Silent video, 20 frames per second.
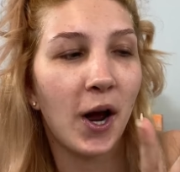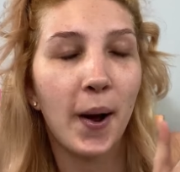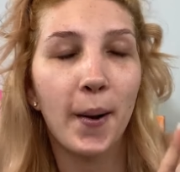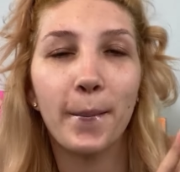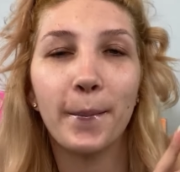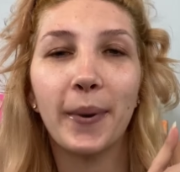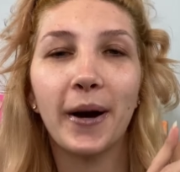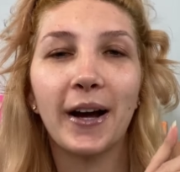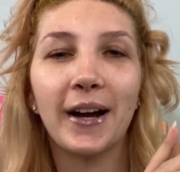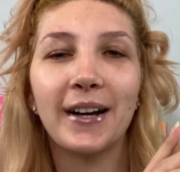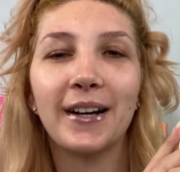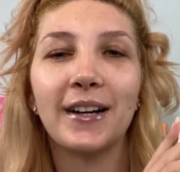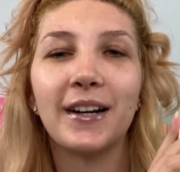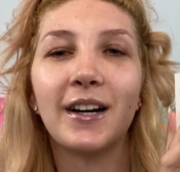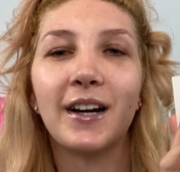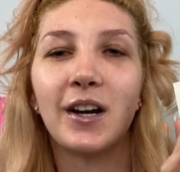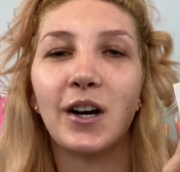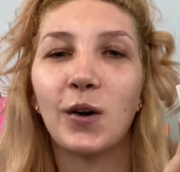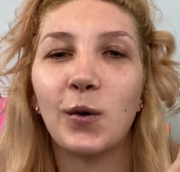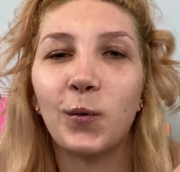But
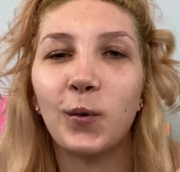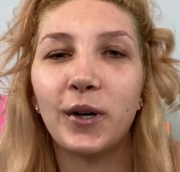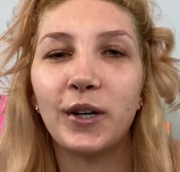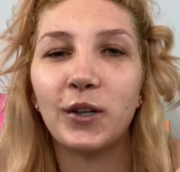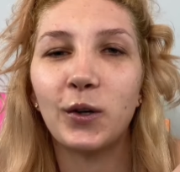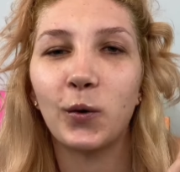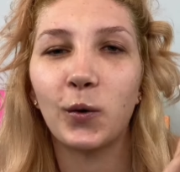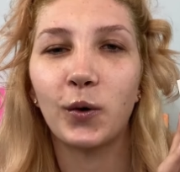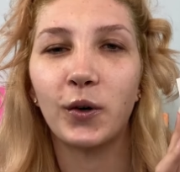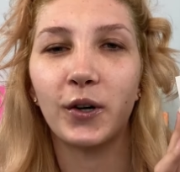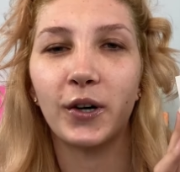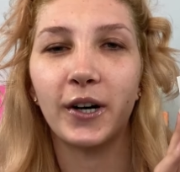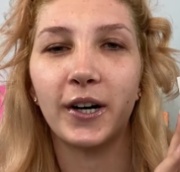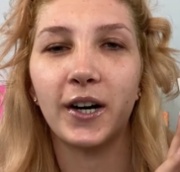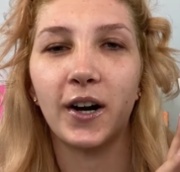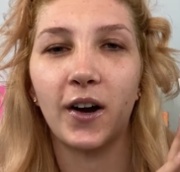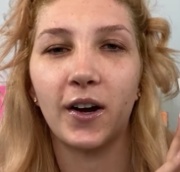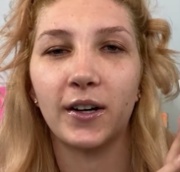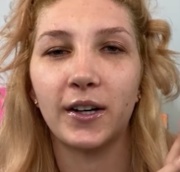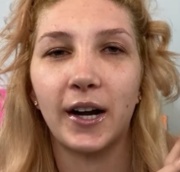with ordering
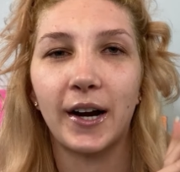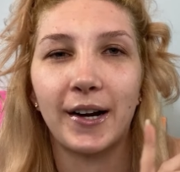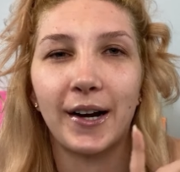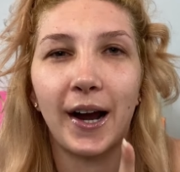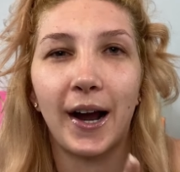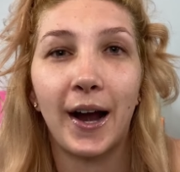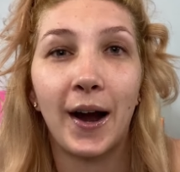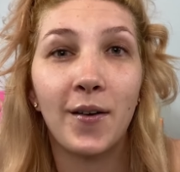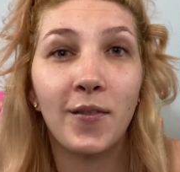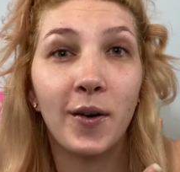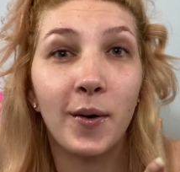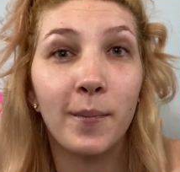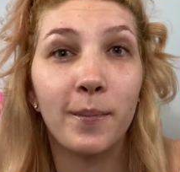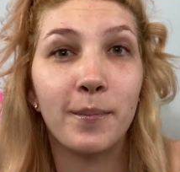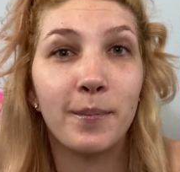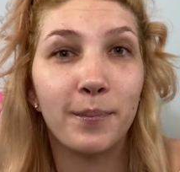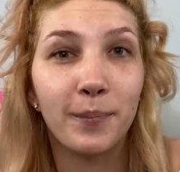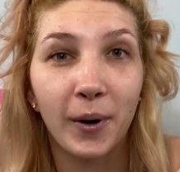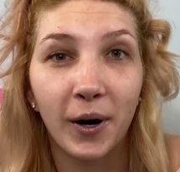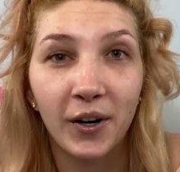online, I have a
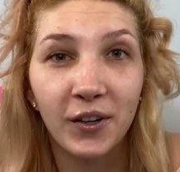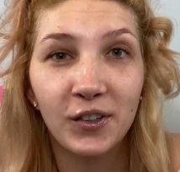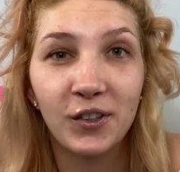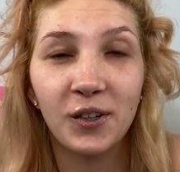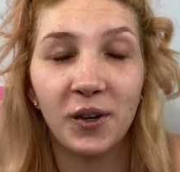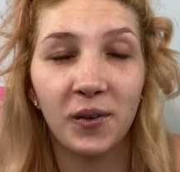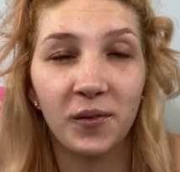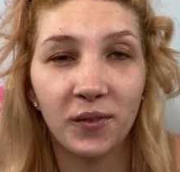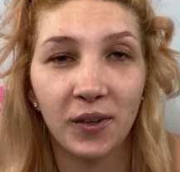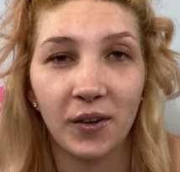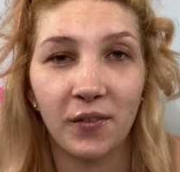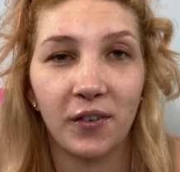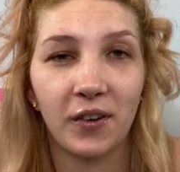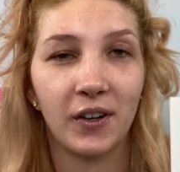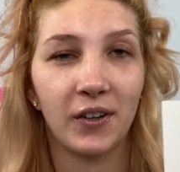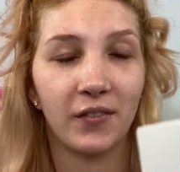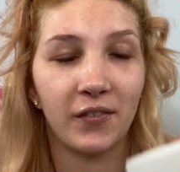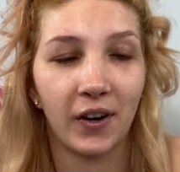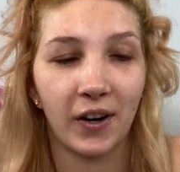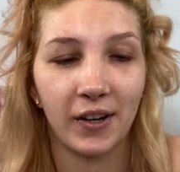bunch of
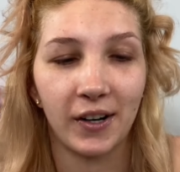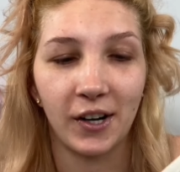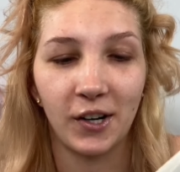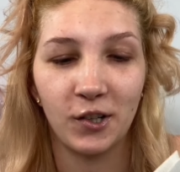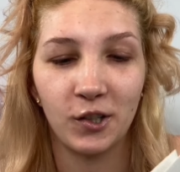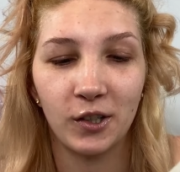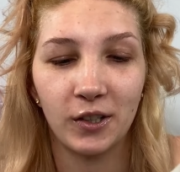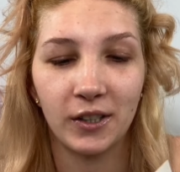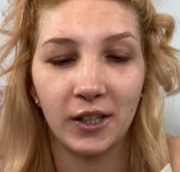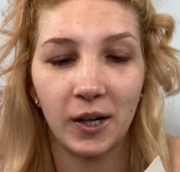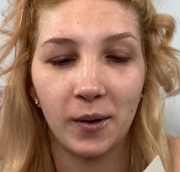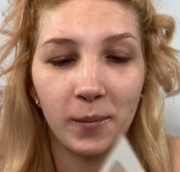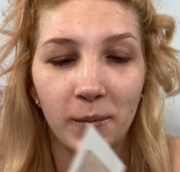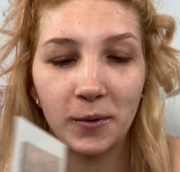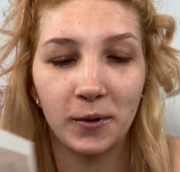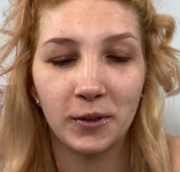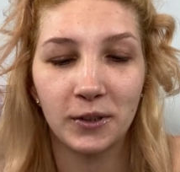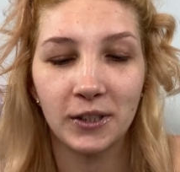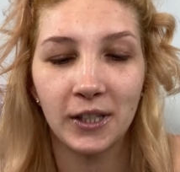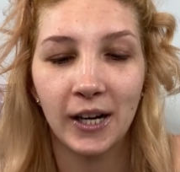different foundation
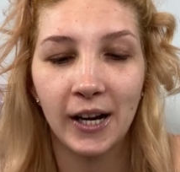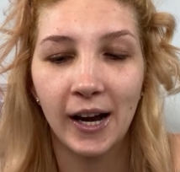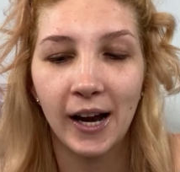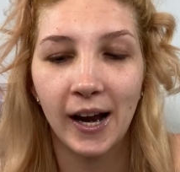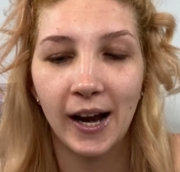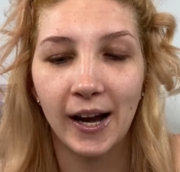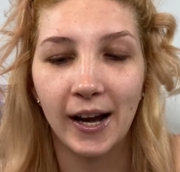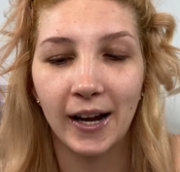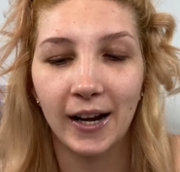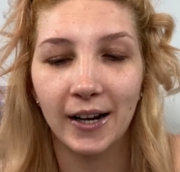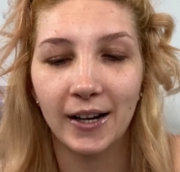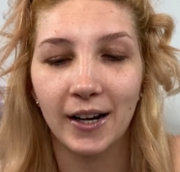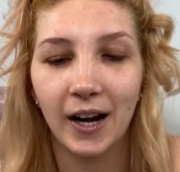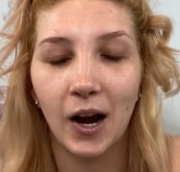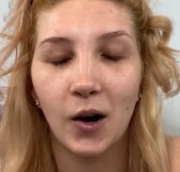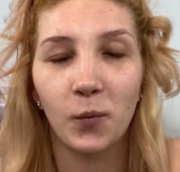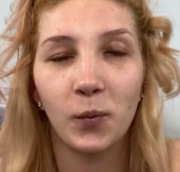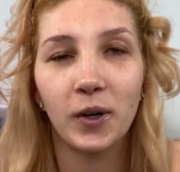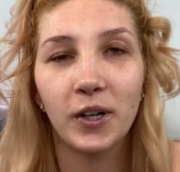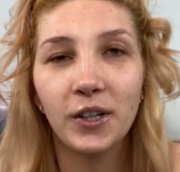samples, and I
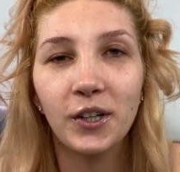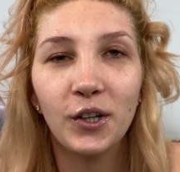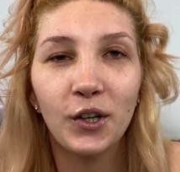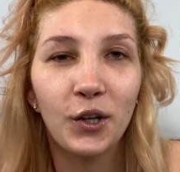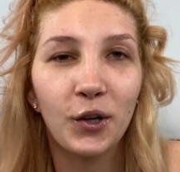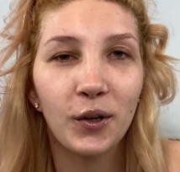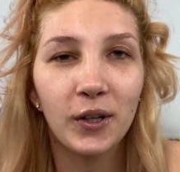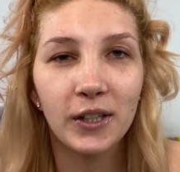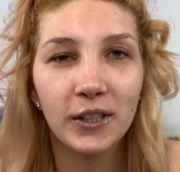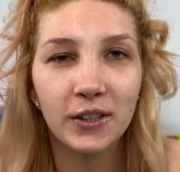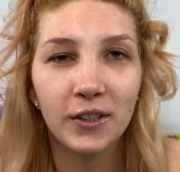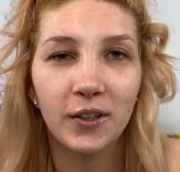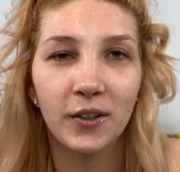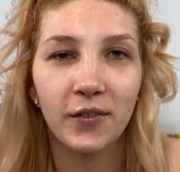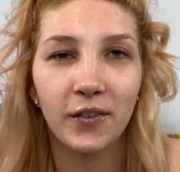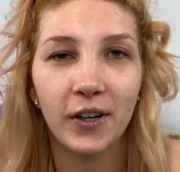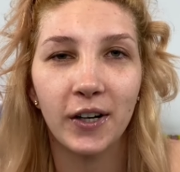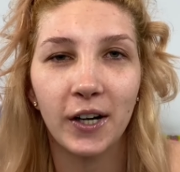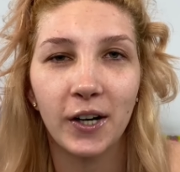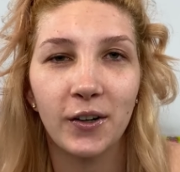wanted to do this little
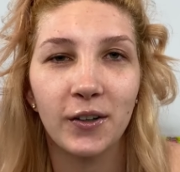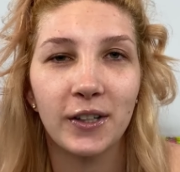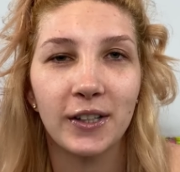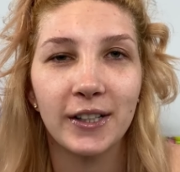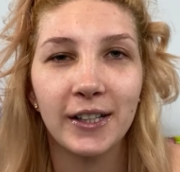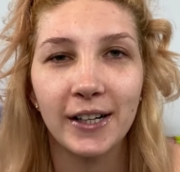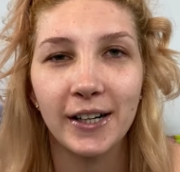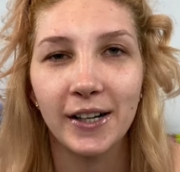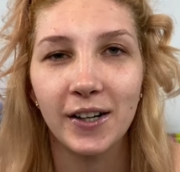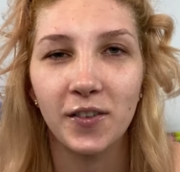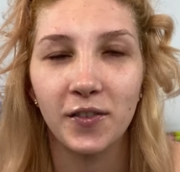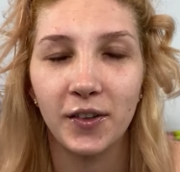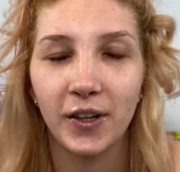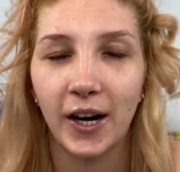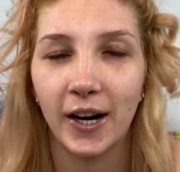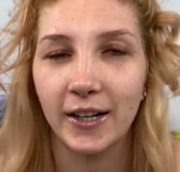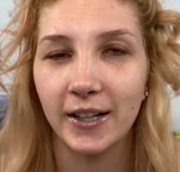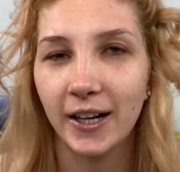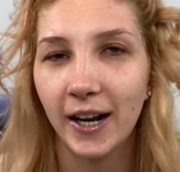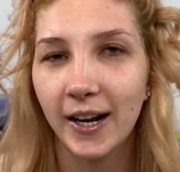video to see if you
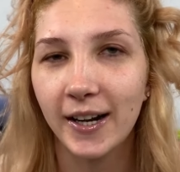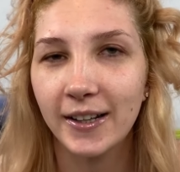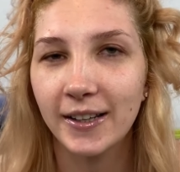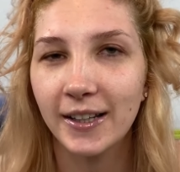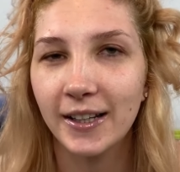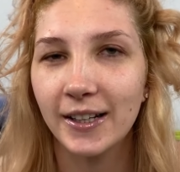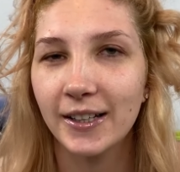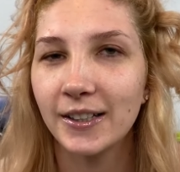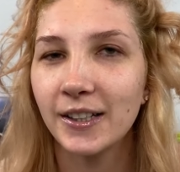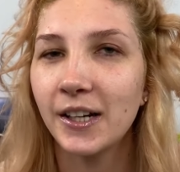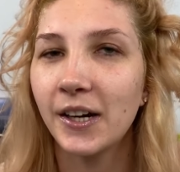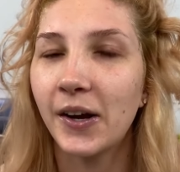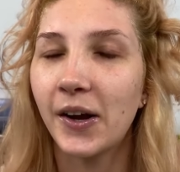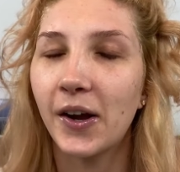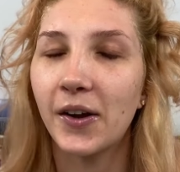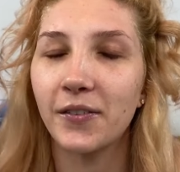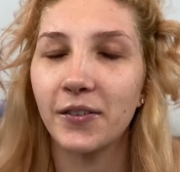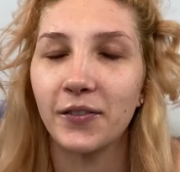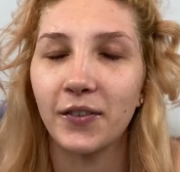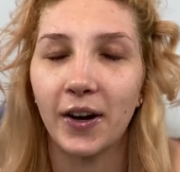guys like this, if
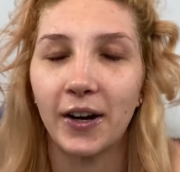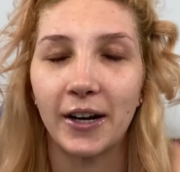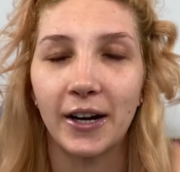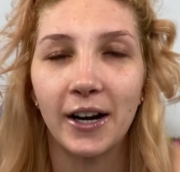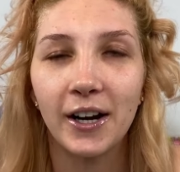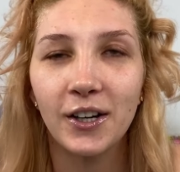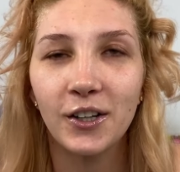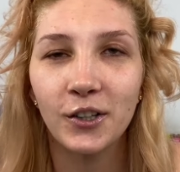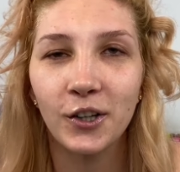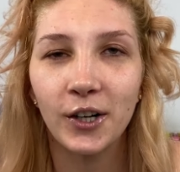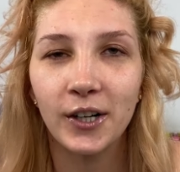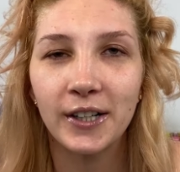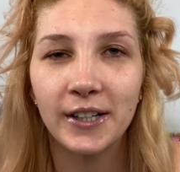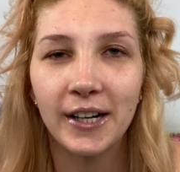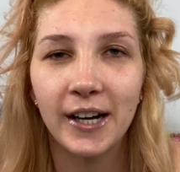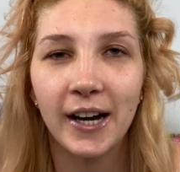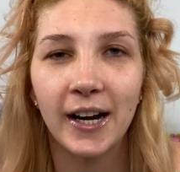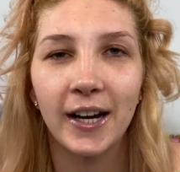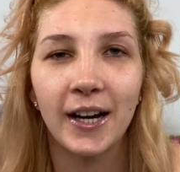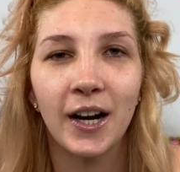you found it
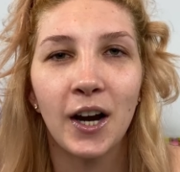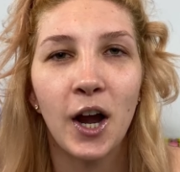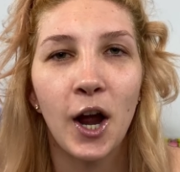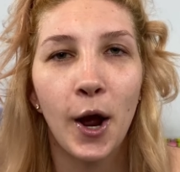interesting.